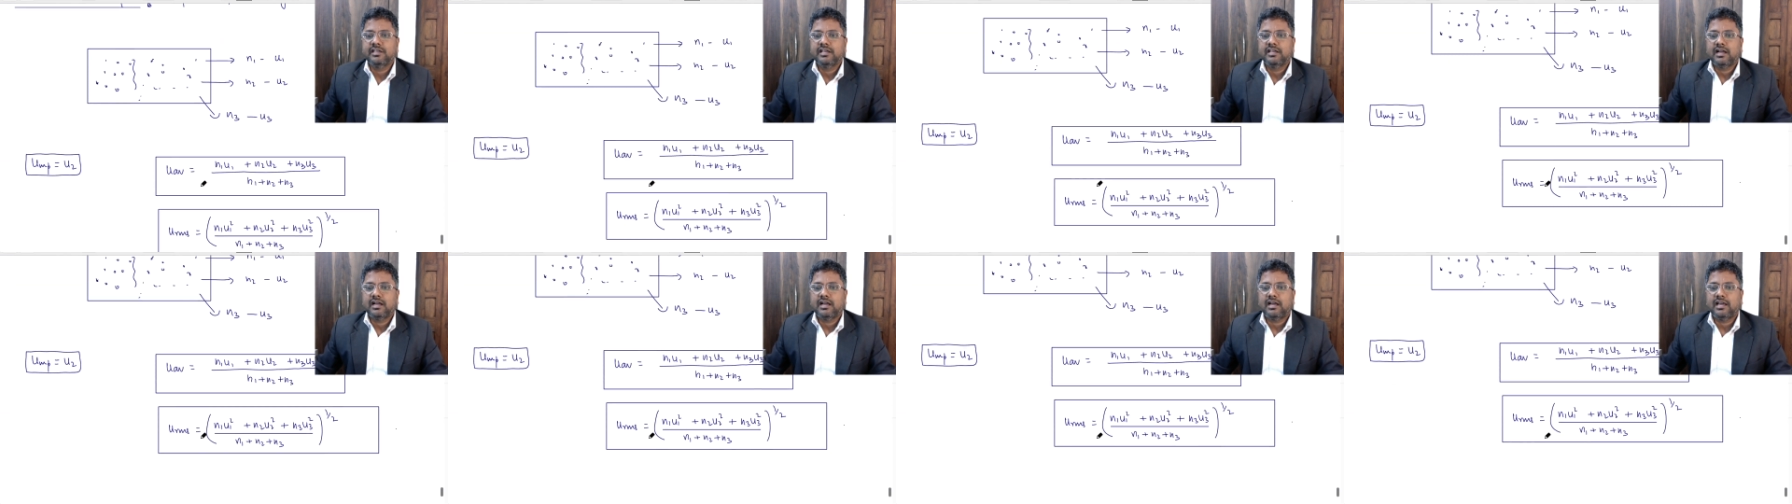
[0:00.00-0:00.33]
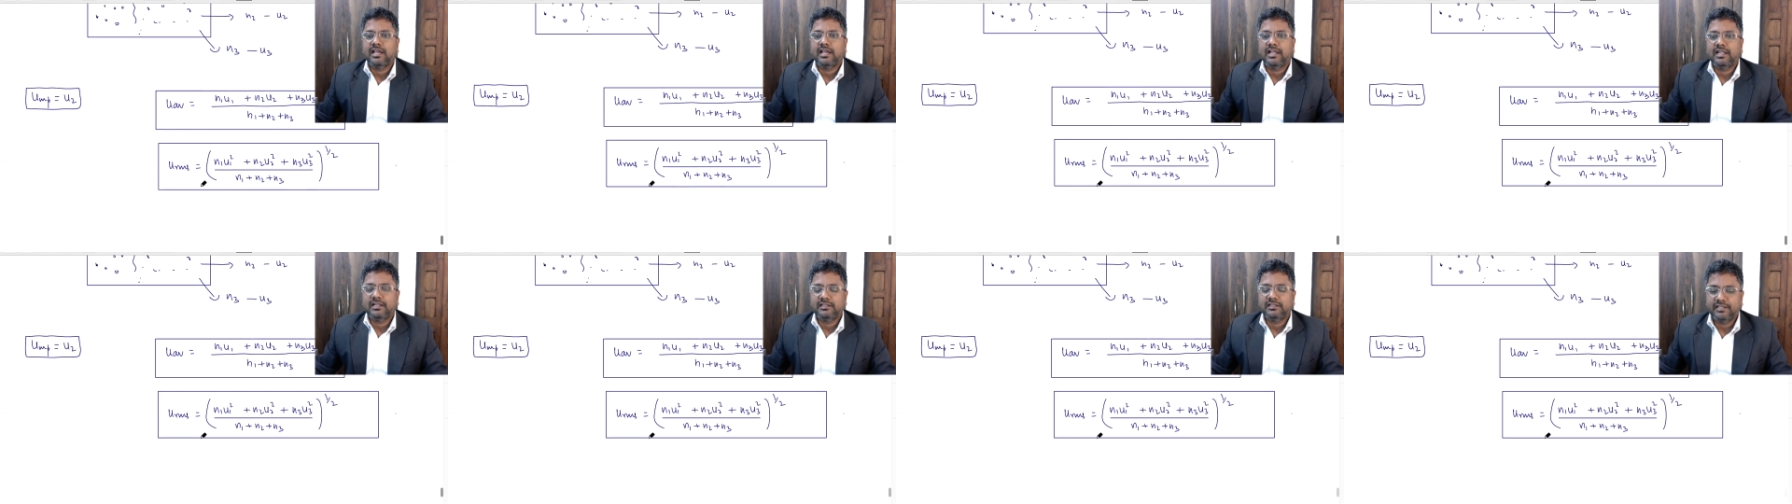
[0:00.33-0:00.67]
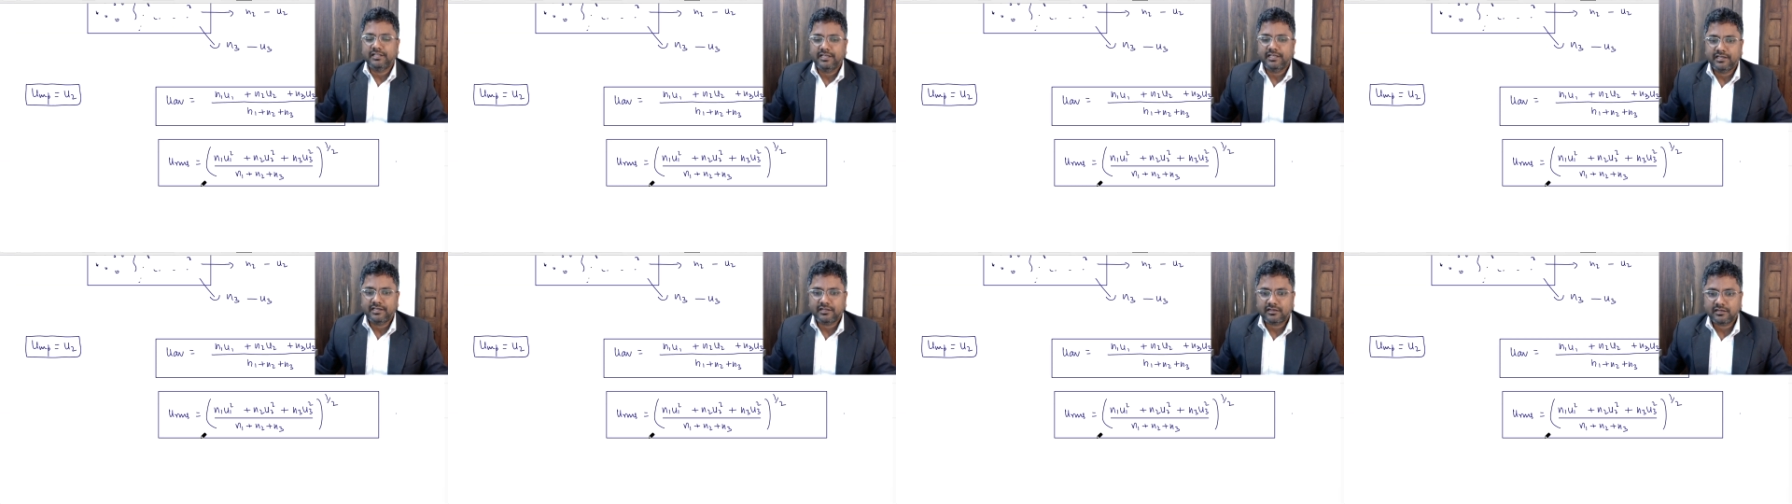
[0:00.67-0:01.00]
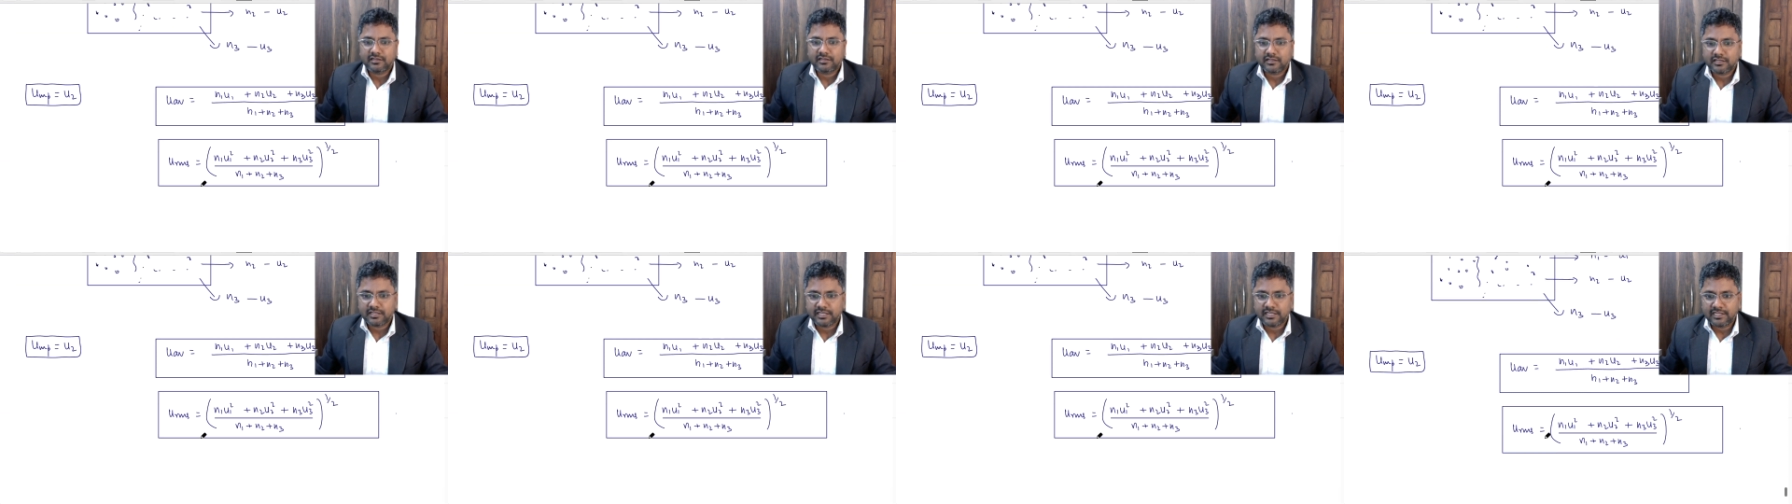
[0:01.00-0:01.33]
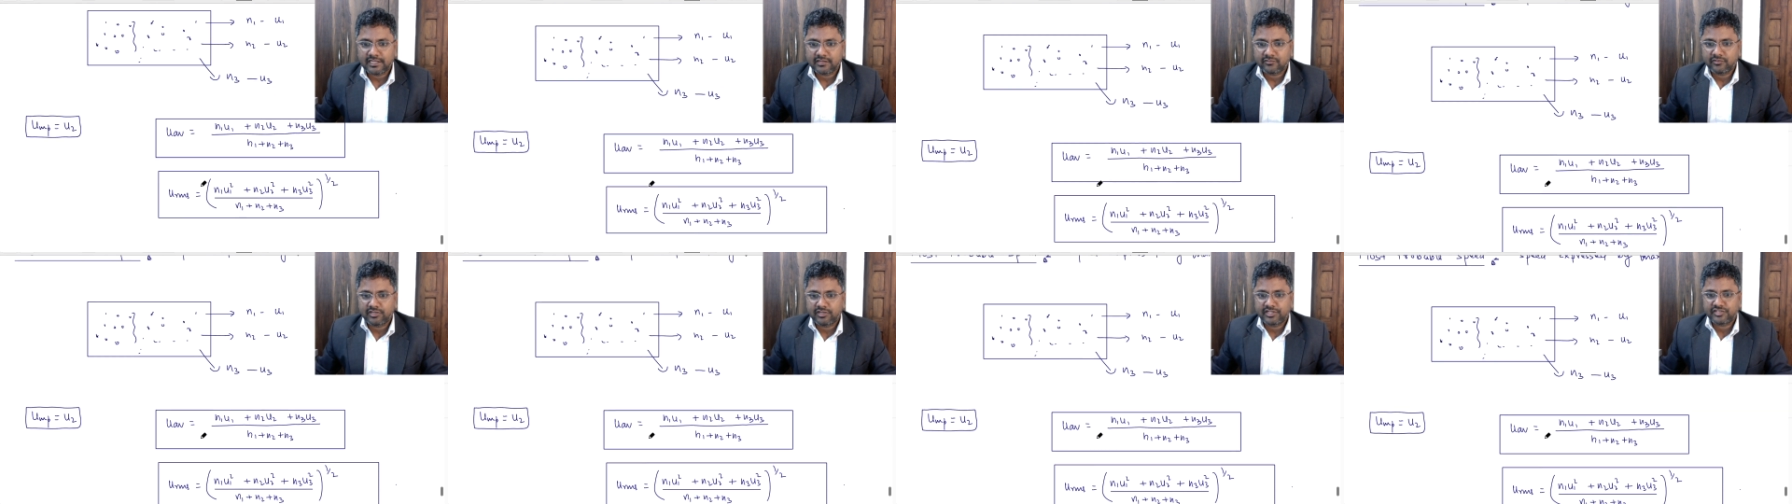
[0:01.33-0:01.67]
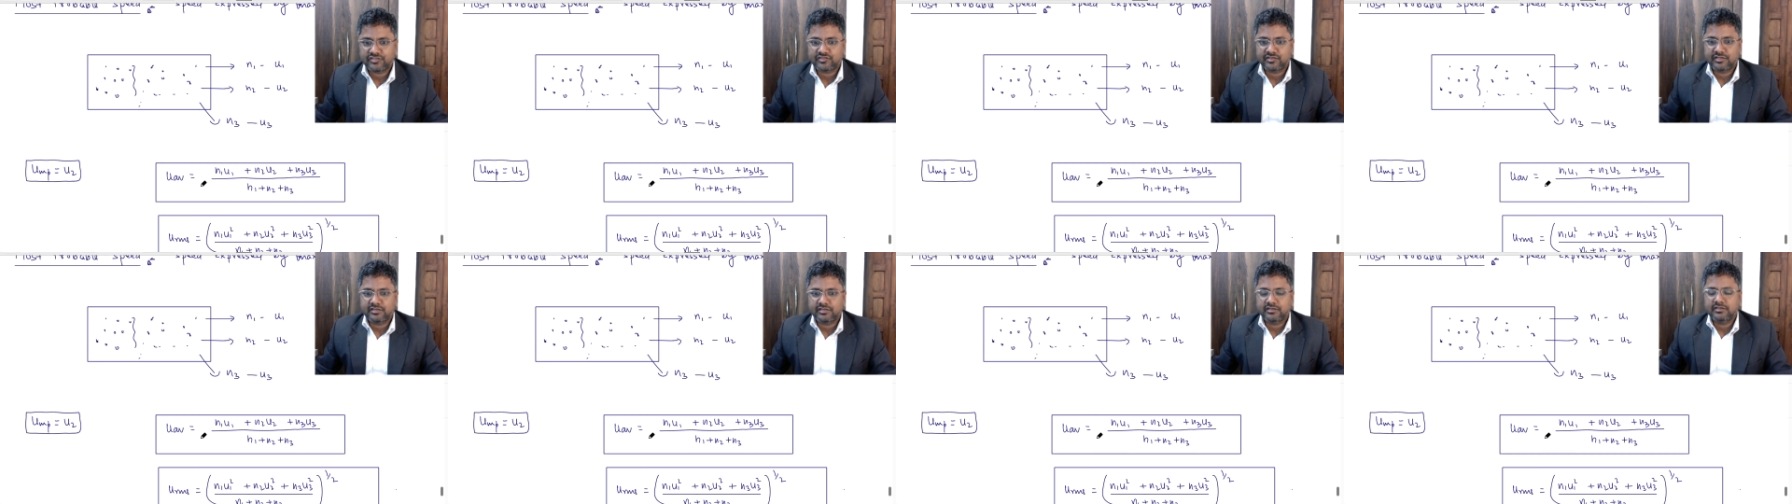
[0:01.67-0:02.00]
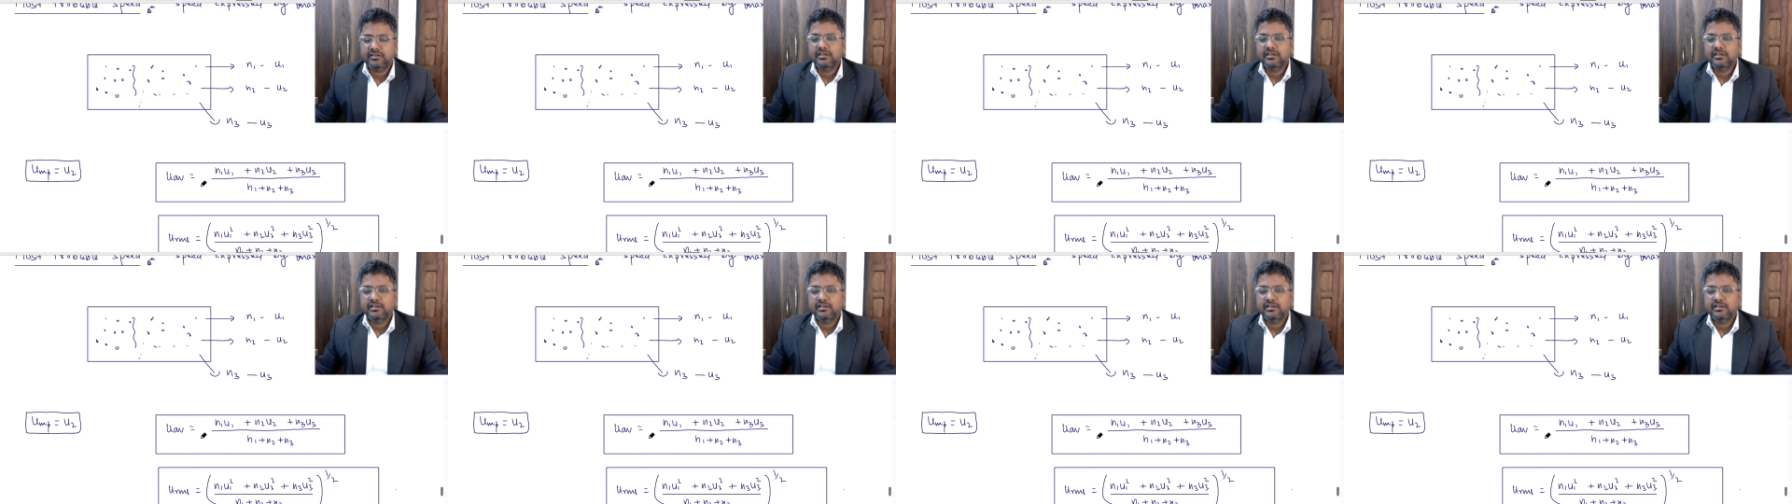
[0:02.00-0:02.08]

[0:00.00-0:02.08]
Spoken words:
and their calculation.